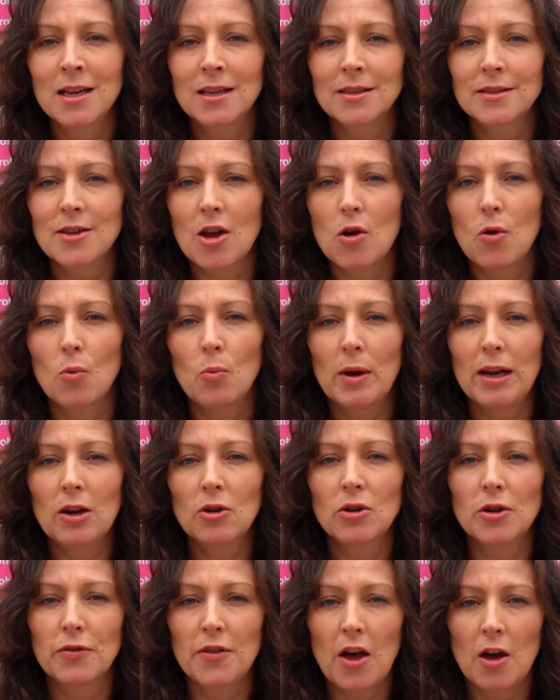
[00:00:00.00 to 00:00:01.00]
So we
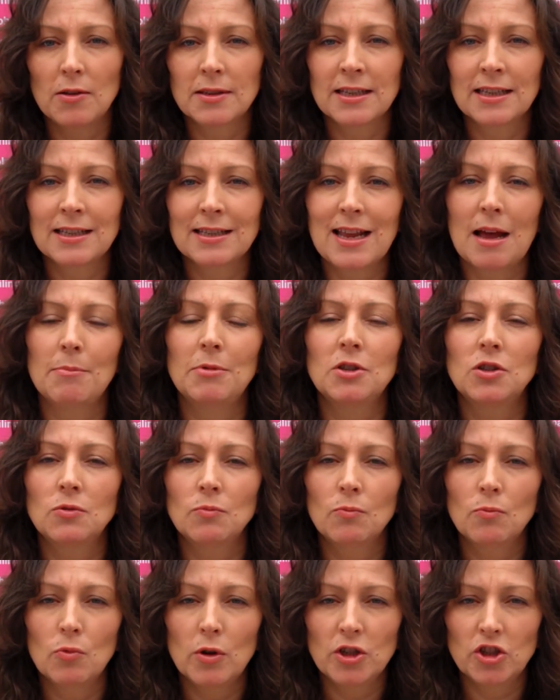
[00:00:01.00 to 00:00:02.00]
look at those and establish
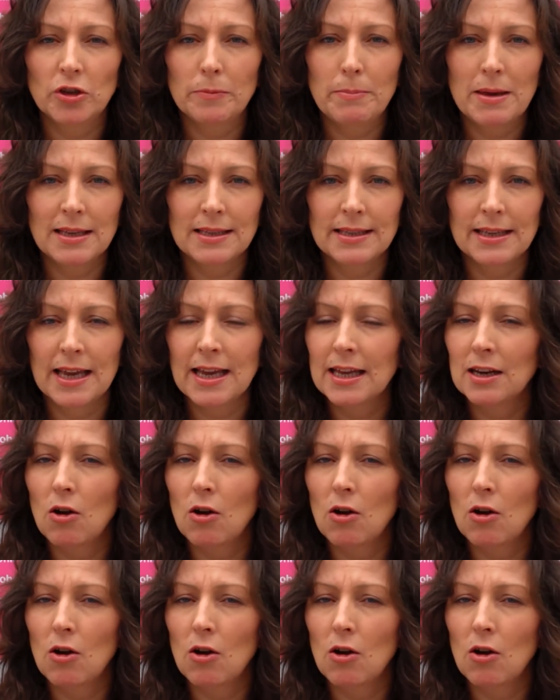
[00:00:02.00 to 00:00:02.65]
which are missing.